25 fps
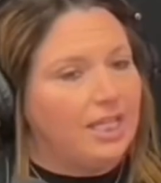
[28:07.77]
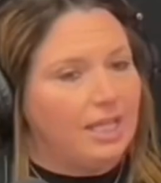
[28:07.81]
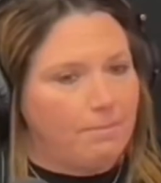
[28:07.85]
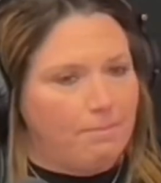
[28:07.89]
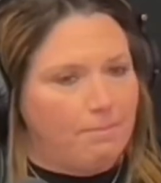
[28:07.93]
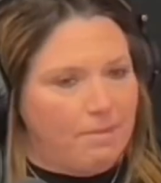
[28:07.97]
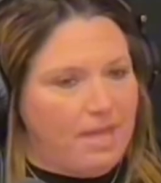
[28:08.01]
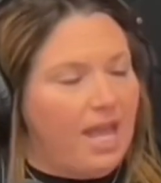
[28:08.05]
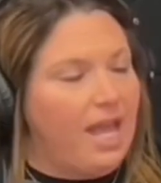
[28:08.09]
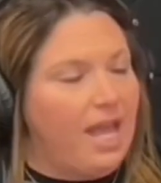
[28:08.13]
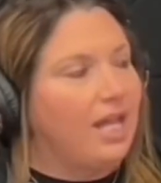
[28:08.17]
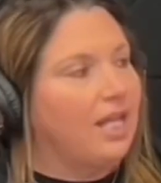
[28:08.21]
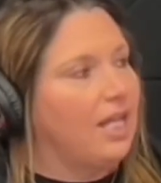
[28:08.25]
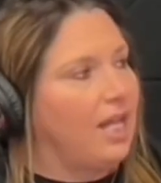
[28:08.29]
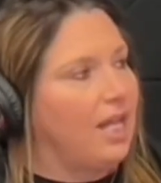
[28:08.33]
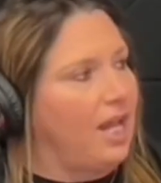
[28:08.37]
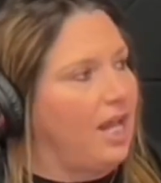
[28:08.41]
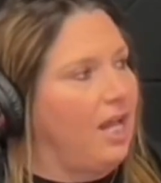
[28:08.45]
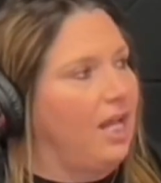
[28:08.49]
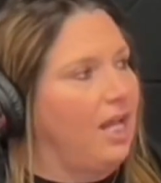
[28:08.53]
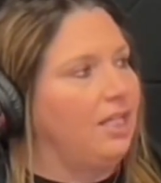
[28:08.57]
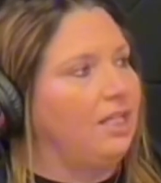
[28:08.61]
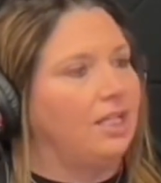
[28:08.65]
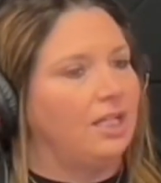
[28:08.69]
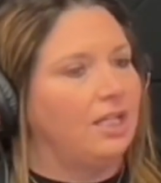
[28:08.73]
back
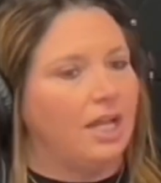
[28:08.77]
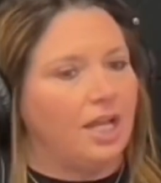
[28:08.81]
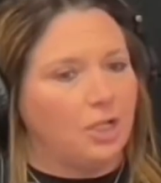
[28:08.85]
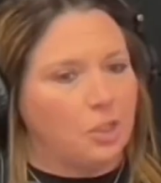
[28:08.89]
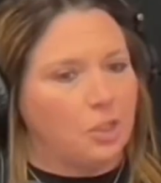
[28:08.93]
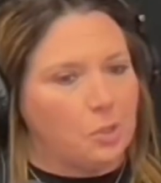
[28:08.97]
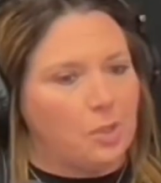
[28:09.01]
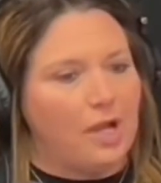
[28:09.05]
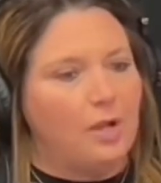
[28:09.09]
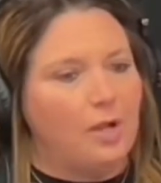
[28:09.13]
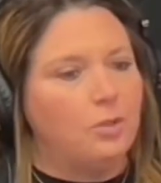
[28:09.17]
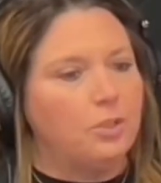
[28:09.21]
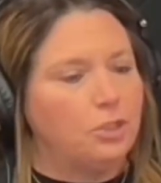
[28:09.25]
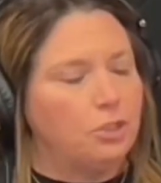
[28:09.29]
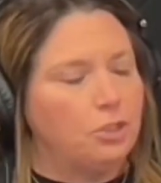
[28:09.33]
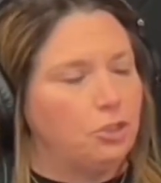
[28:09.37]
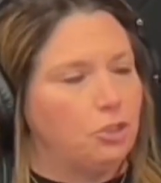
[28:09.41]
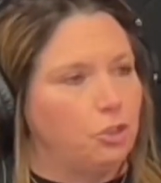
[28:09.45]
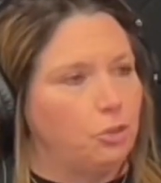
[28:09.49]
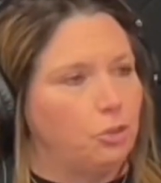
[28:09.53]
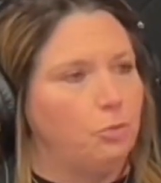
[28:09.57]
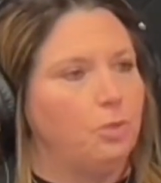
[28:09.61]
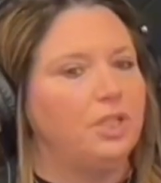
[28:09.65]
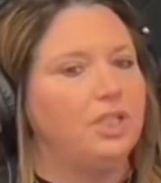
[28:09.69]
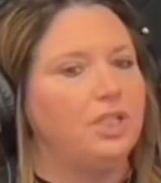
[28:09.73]
on and I go out and
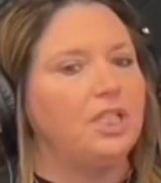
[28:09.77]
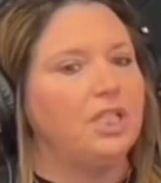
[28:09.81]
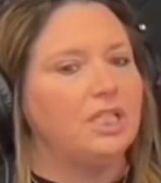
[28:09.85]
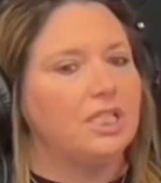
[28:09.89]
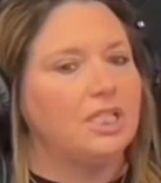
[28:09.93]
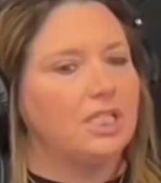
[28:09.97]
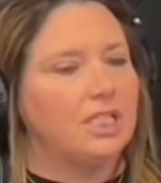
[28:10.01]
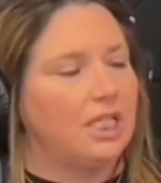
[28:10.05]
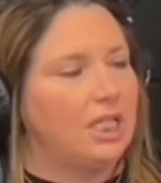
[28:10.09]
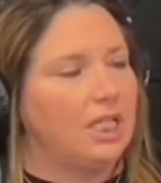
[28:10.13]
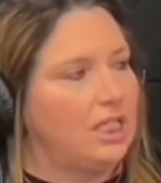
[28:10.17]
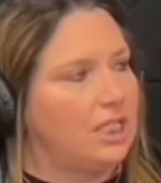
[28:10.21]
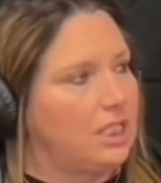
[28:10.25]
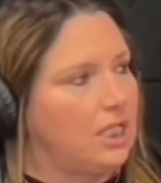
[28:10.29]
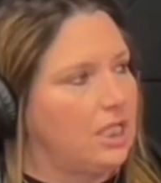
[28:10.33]
do what needs to get done.